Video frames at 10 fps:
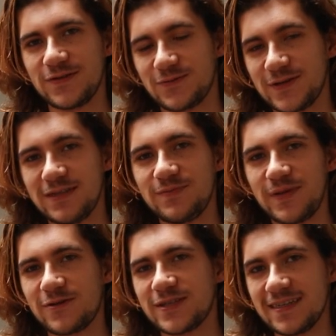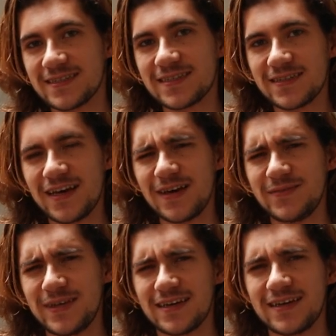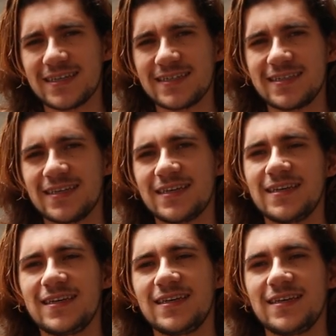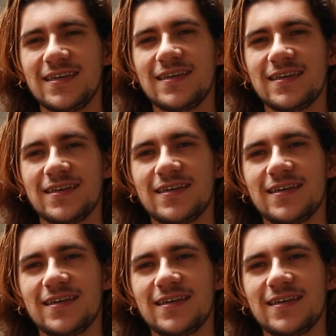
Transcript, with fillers: the real Paris Hilton, because I think he